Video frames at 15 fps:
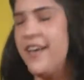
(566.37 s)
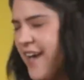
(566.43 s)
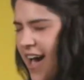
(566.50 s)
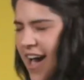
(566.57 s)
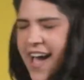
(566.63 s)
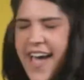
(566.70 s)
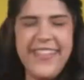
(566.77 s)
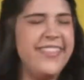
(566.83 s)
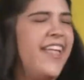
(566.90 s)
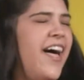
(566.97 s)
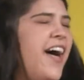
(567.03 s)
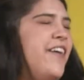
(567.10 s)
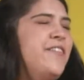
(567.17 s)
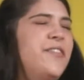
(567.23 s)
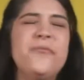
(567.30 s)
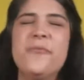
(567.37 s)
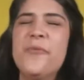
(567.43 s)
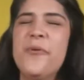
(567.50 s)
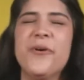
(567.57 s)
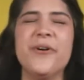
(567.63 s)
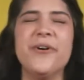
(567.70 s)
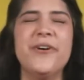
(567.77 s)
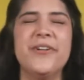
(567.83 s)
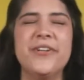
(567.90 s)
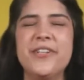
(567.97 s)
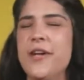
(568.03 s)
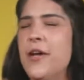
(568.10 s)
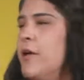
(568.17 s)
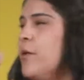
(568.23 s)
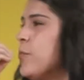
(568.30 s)
God loved the world.
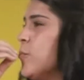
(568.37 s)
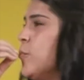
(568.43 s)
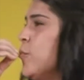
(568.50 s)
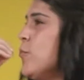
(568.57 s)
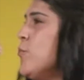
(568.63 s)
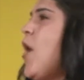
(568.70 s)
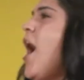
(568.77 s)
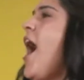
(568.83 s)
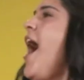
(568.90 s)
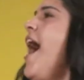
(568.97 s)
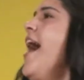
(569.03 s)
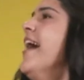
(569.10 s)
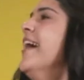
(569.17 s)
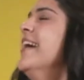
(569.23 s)
Mwah!